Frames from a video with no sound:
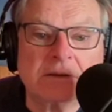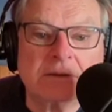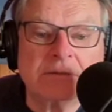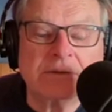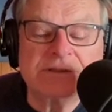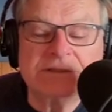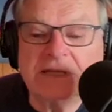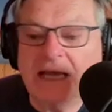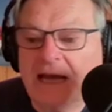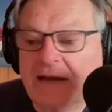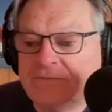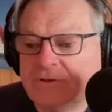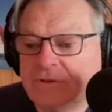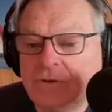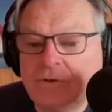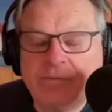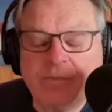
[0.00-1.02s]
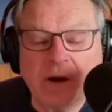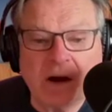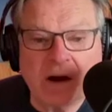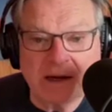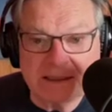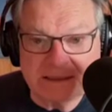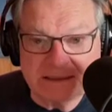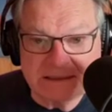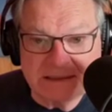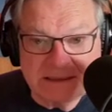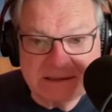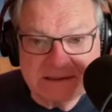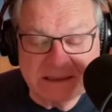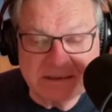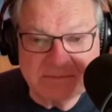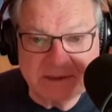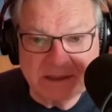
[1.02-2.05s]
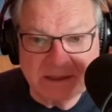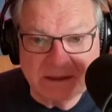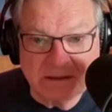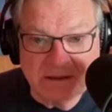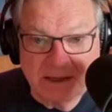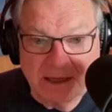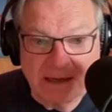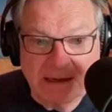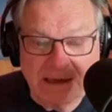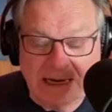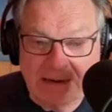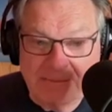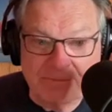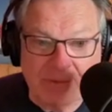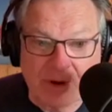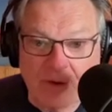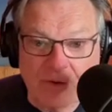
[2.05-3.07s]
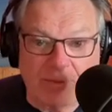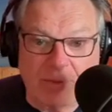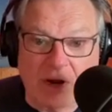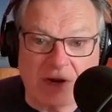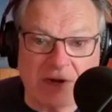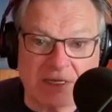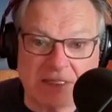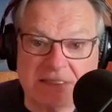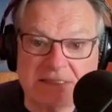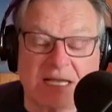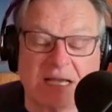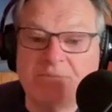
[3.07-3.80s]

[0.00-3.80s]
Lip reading: But you have two-party system here, and both parties on